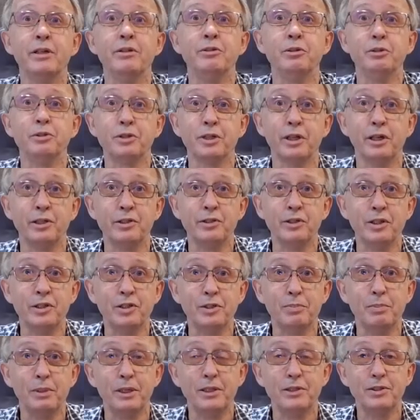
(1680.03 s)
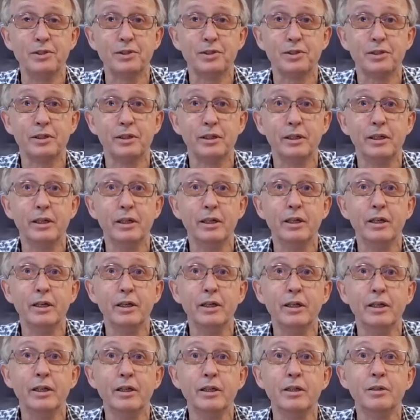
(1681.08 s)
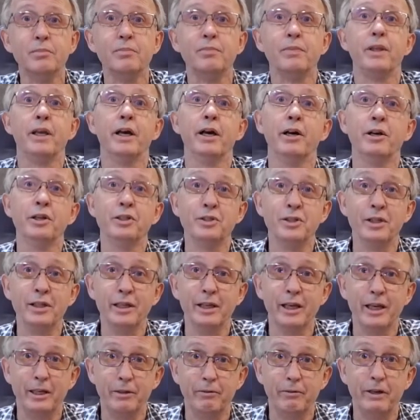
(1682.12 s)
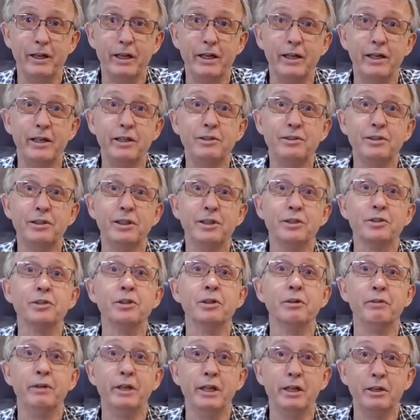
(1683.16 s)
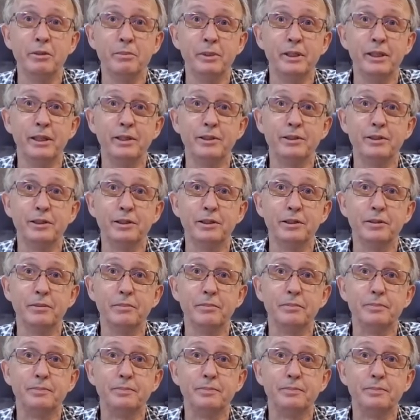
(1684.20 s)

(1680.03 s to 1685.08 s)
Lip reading: and use icing speeds. The icing AV light is now illuminated.